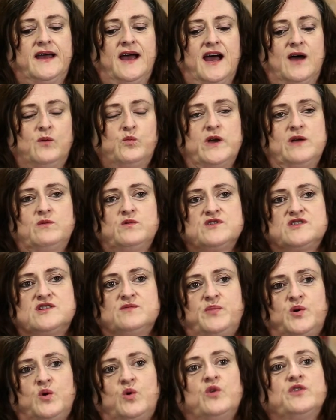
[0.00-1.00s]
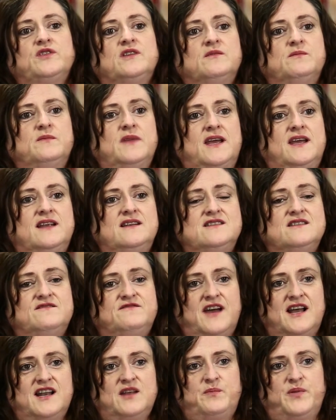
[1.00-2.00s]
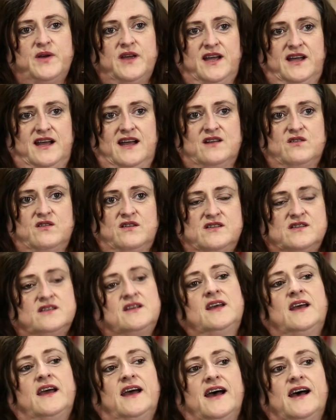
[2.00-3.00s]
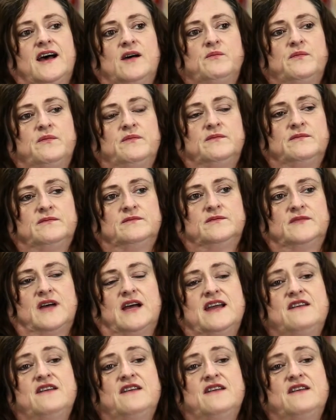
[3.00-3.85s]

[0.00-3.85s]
and we will support them in developing and um,